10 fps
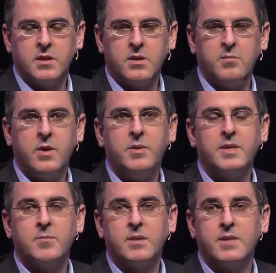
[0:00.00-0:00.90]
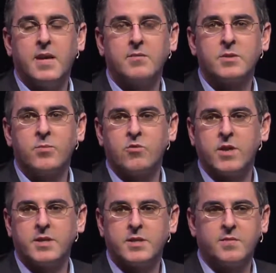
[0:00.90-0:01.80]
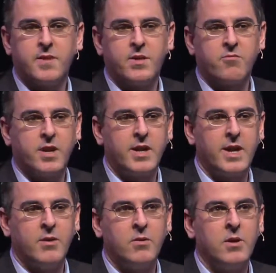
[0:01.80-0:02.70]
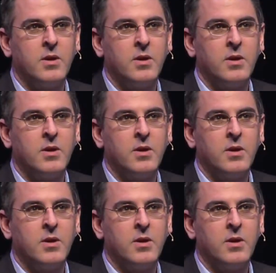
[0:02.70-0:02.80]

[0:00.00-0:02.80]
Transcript: you may be tempted to have a small crisis of faith right now.